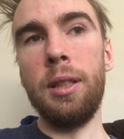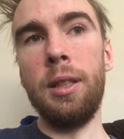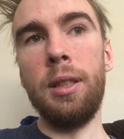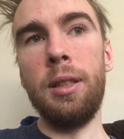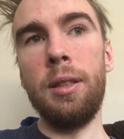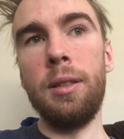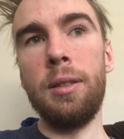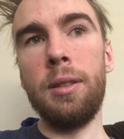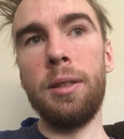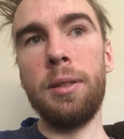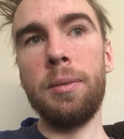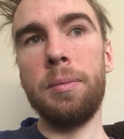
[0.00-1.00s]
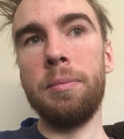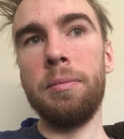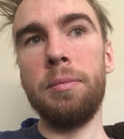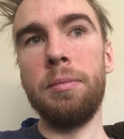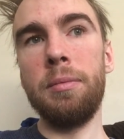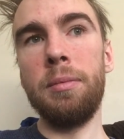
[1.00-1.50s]
And
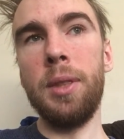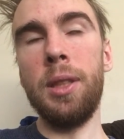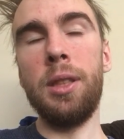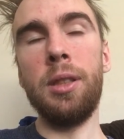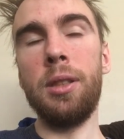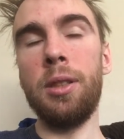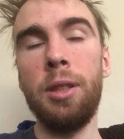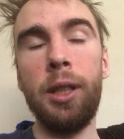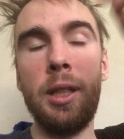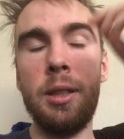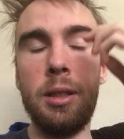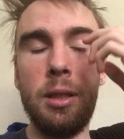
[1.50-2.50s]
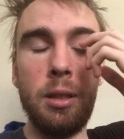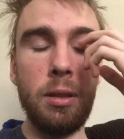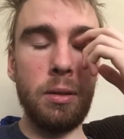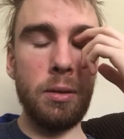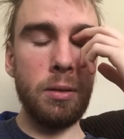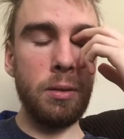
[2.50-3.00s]
it's just crazy.
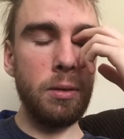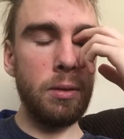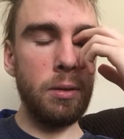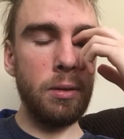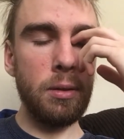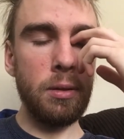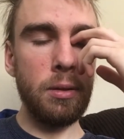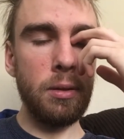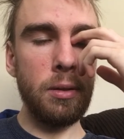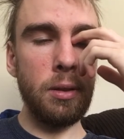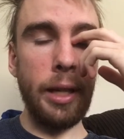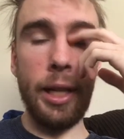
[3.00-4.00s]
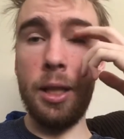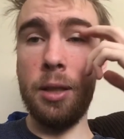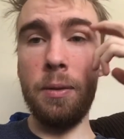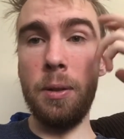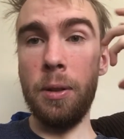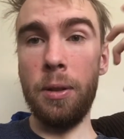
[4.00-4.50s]
I
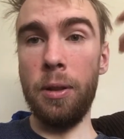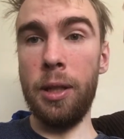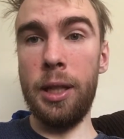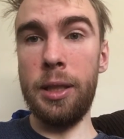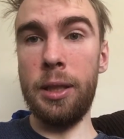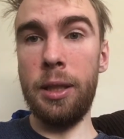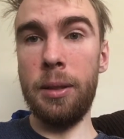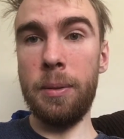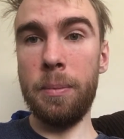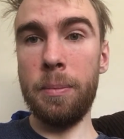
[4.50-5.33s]
just feel crazy.